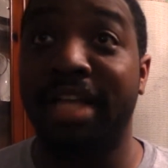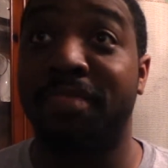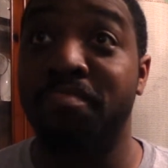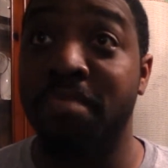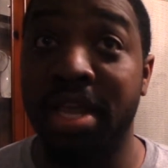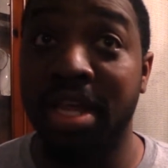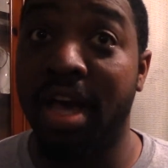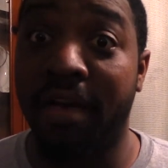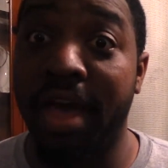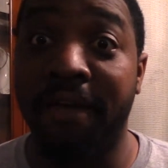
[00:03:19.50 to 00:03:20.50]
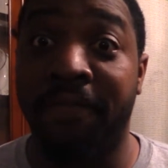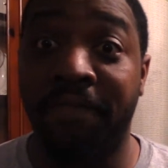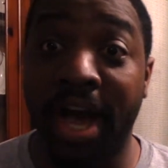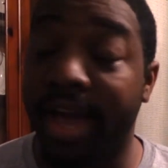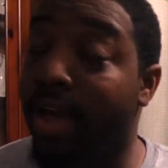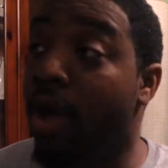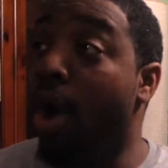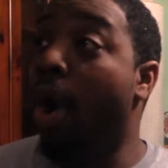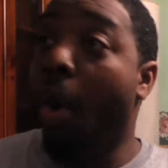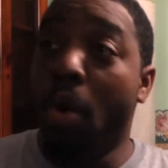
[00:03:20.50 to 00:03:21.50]
minute of that fight
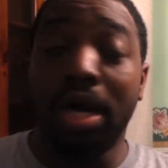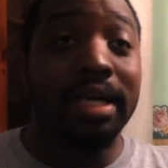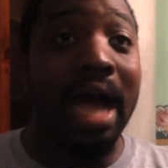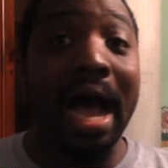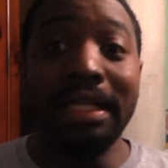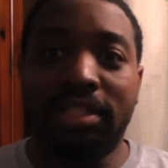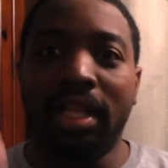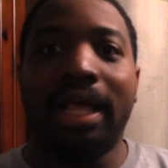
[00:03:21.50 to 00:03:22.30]
where Godzilla,